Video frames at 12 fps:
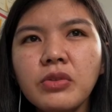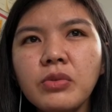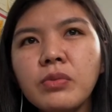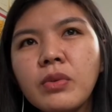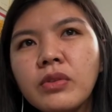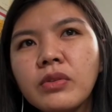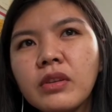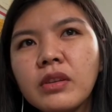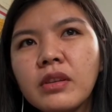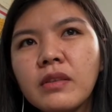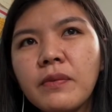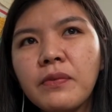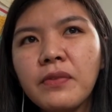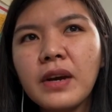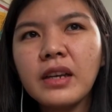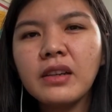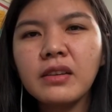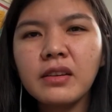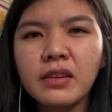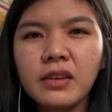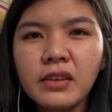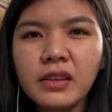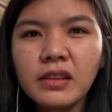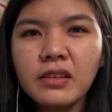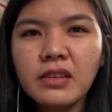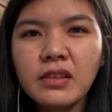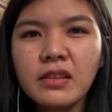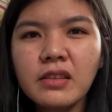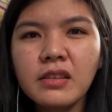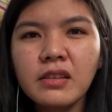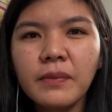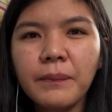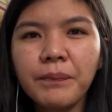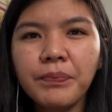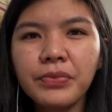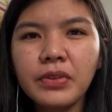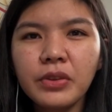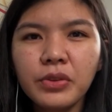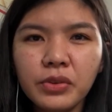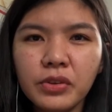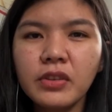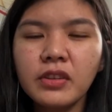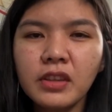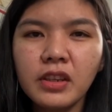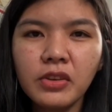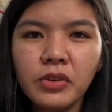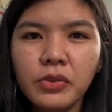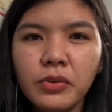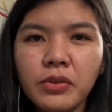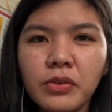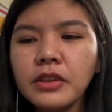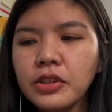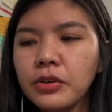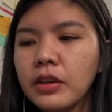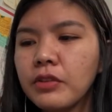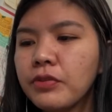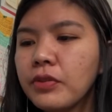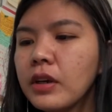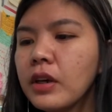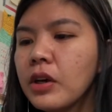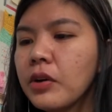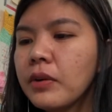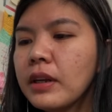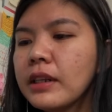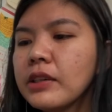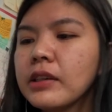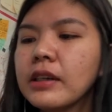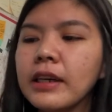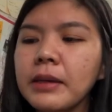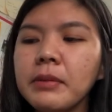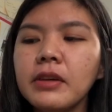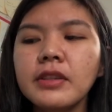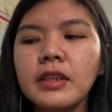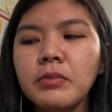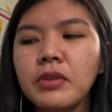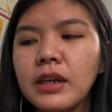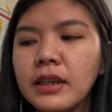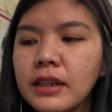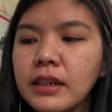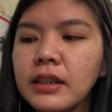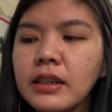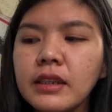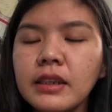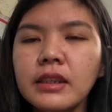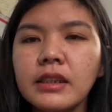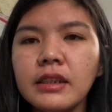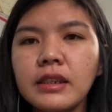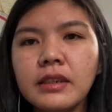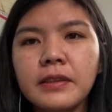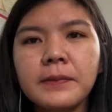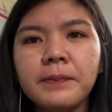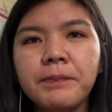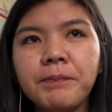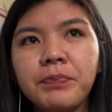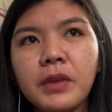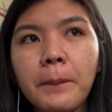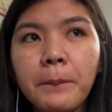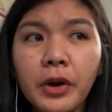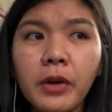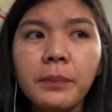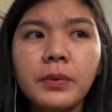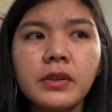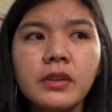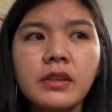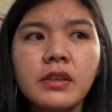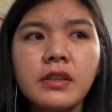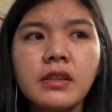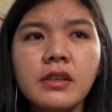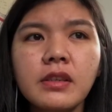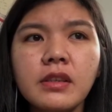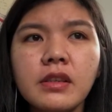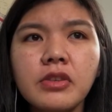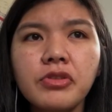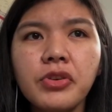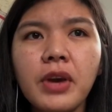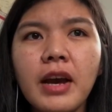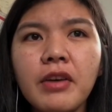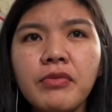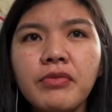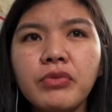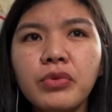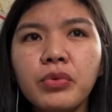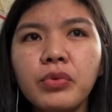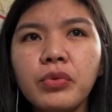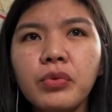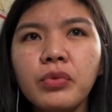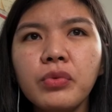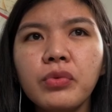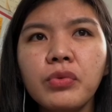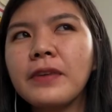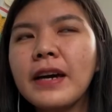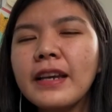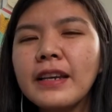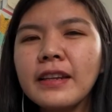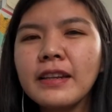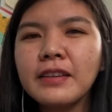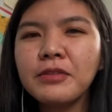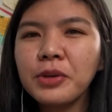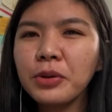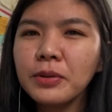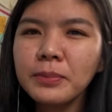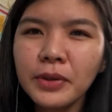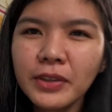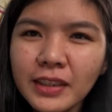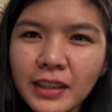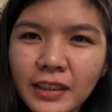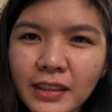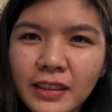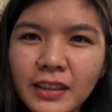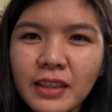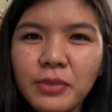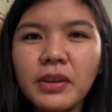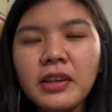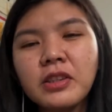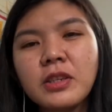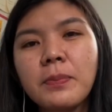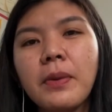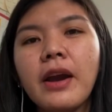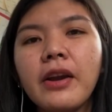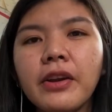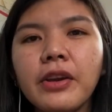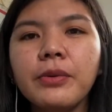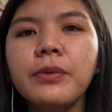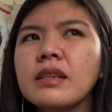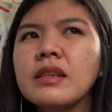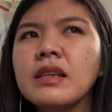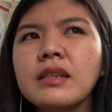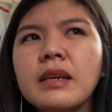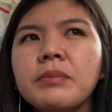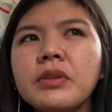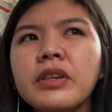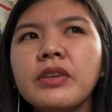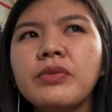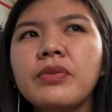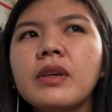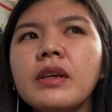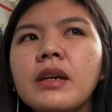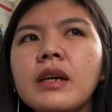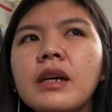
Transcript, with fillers: you won't find the courage to continue. So if wala daw ka kahibaw sa imuhang purpose, you have to find role model that will inspire you. Example, if